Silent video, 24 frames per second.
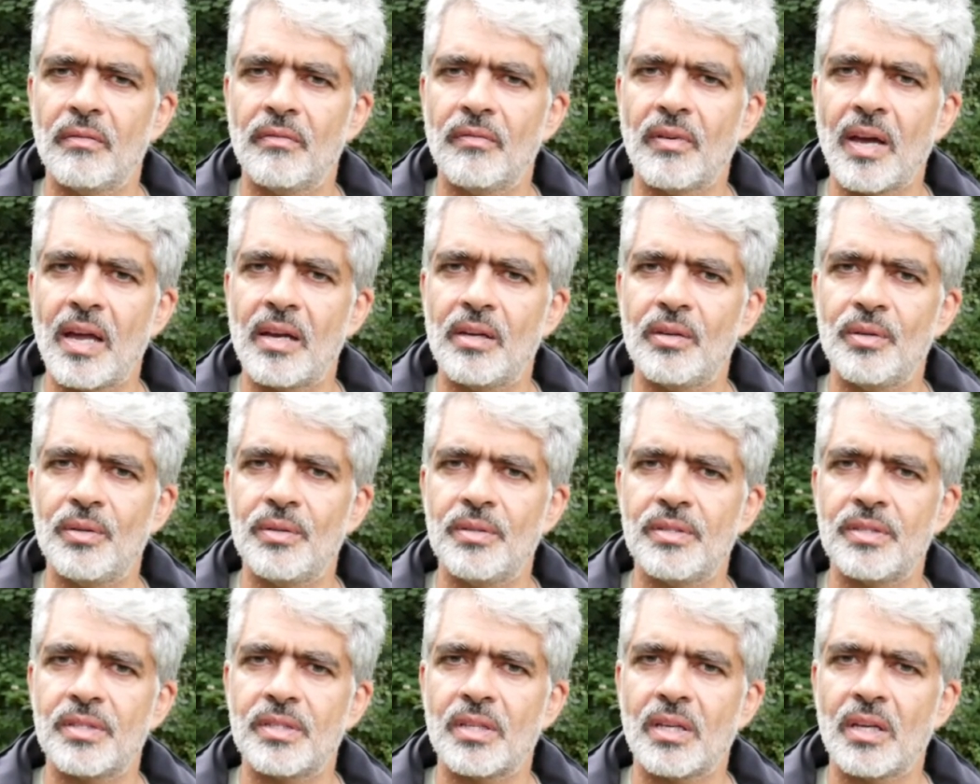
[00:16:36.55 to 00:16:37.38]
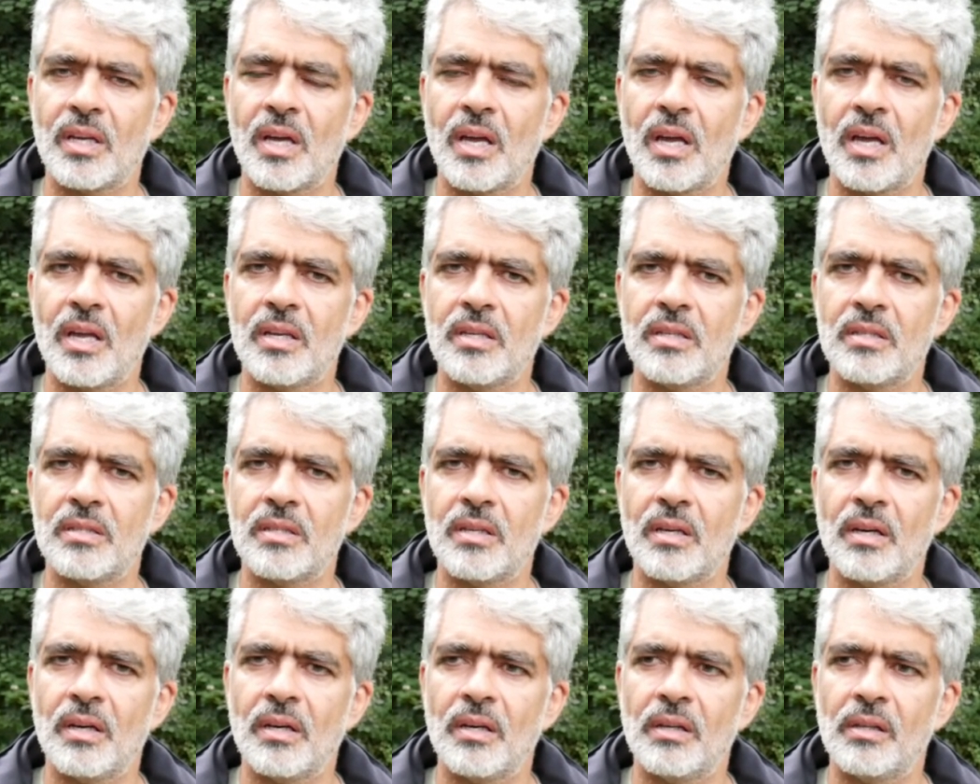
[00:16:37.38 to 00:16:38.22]
values and
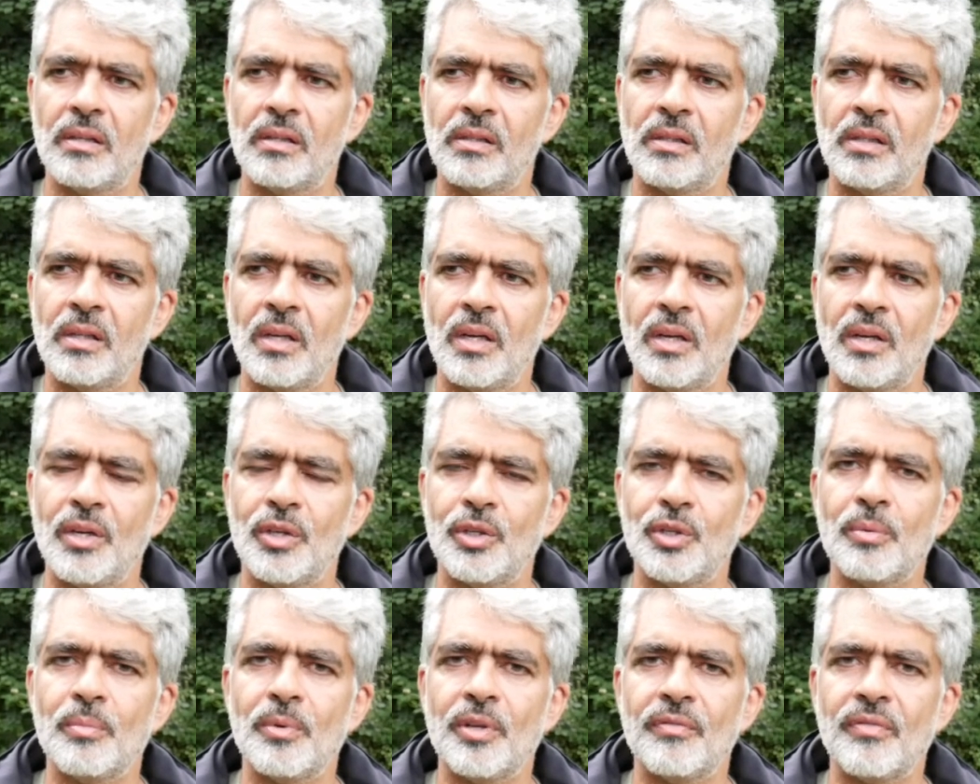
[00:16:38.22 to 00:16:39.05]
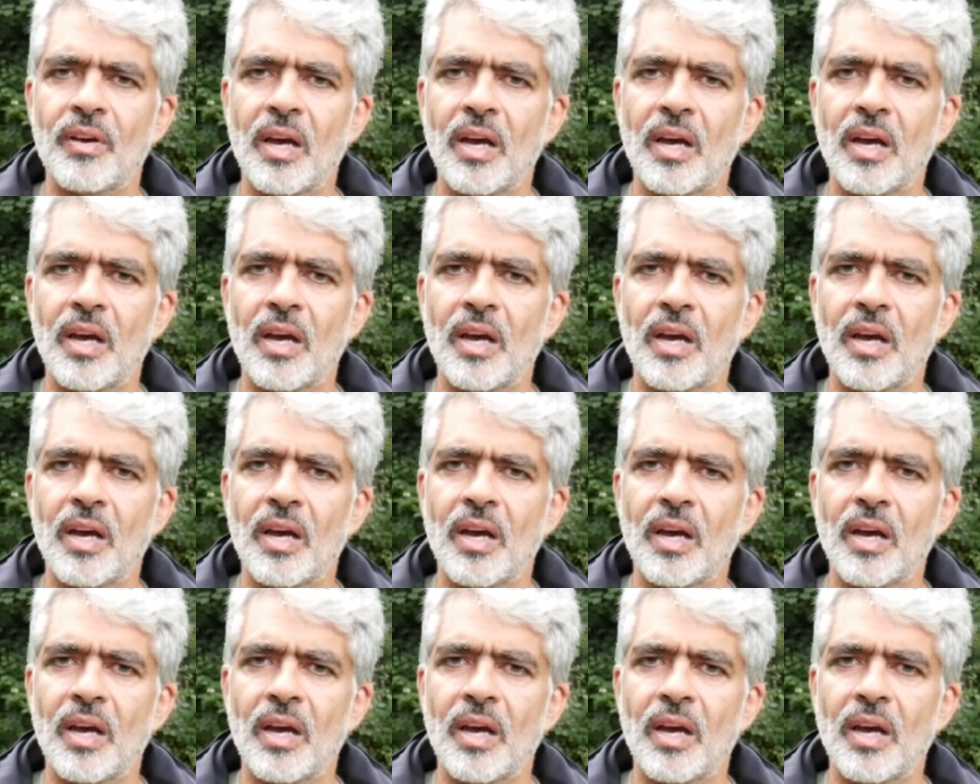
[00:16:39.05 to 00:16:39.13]
human